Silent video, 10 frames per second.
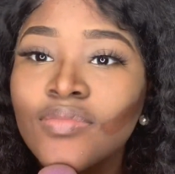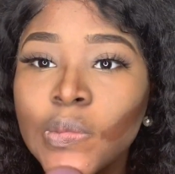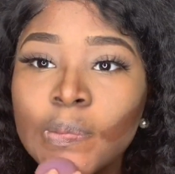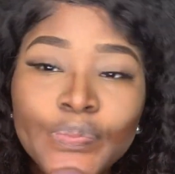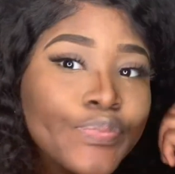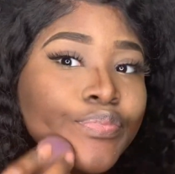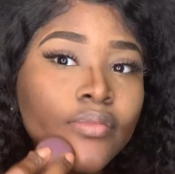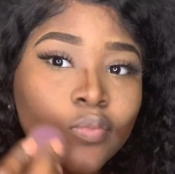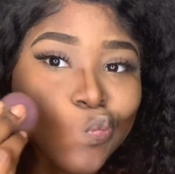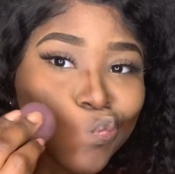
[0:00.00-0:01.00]
Yeah, it took
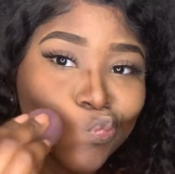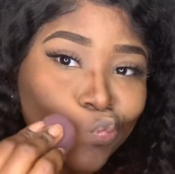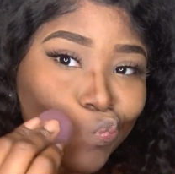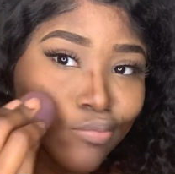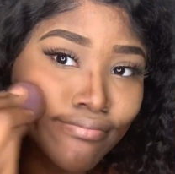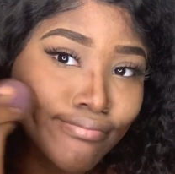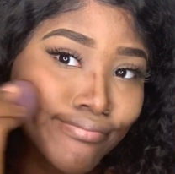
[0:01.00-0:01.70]
me a while to blend it out.